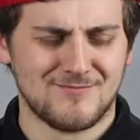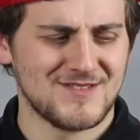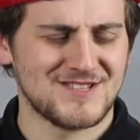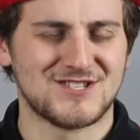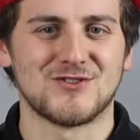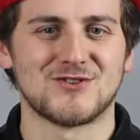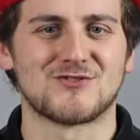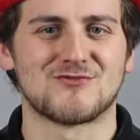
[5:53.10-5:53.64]

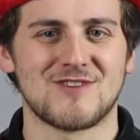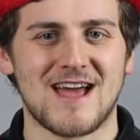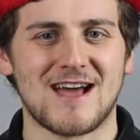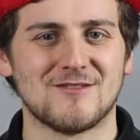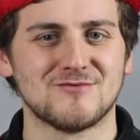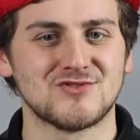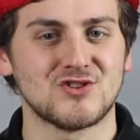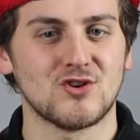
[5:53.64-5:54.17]
to the
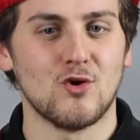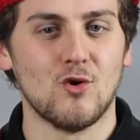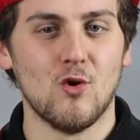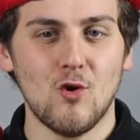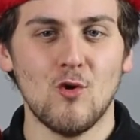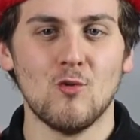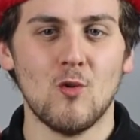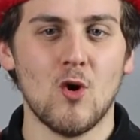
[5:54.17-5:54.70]
ground
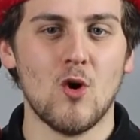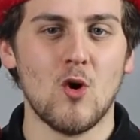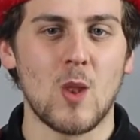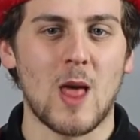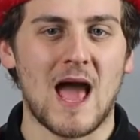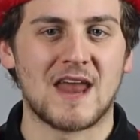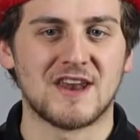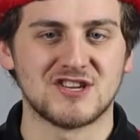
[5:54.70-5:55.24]
or
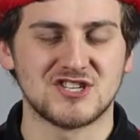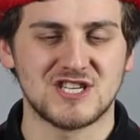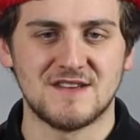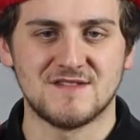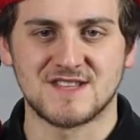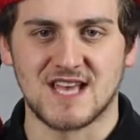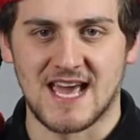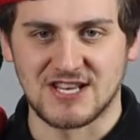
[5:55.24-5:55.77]
wall and
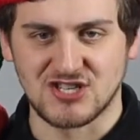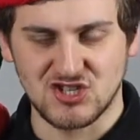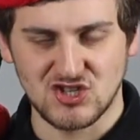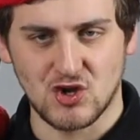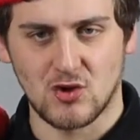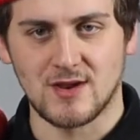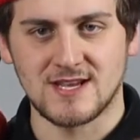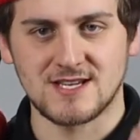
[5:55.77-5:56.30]
achieves a
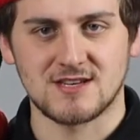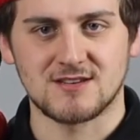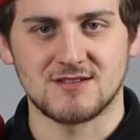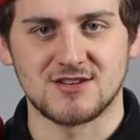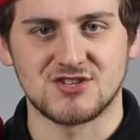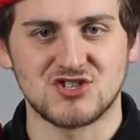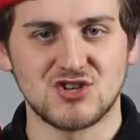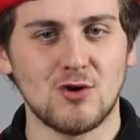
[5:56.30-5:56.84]
solid,
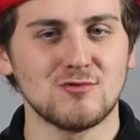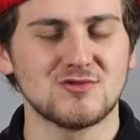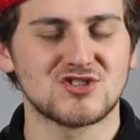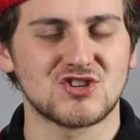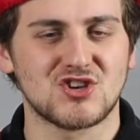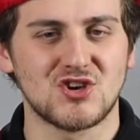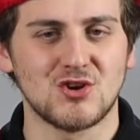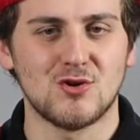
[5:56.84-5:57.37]
sold
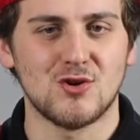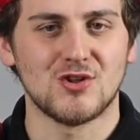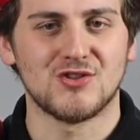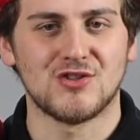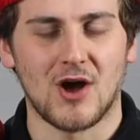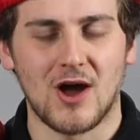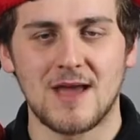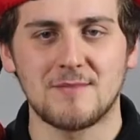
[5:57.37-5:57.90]
secure
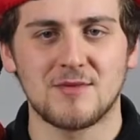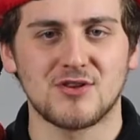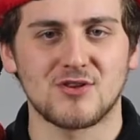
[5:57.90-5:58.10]
diamond